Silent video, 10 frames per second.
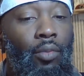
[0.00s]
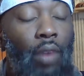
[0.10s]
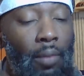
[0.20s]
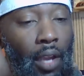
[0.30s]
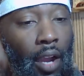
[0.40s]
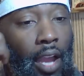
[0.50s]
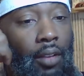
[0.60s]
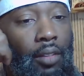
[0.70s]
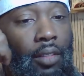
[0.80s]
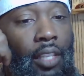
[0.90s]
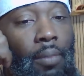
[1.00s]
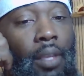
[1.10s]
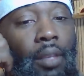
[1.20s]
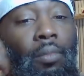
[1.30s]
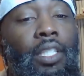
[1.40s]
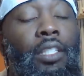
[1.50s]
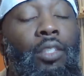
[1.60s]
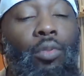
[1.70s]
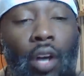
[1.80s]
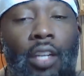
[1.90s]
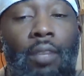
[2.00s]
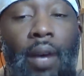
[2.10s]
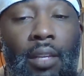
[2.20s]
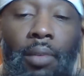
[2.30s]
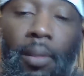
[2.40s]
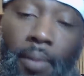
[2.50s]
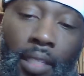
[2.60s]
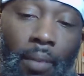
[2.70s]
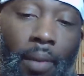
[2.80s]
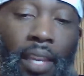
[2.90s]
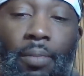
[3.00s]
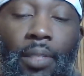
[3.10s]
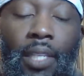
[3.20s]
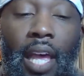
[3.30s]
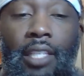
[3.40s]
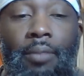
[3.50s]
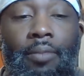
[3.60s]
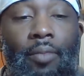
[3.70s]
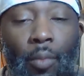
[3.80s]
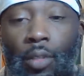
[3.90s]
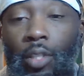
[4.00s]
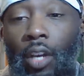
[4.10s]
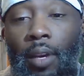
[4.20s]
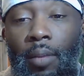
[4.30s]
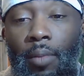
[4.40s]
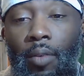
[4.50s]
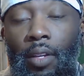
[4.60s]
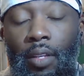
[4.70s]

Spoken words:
Well, I mean, all right. Give me. But you talked about him. Give me somebody else besides him. We talked about him already.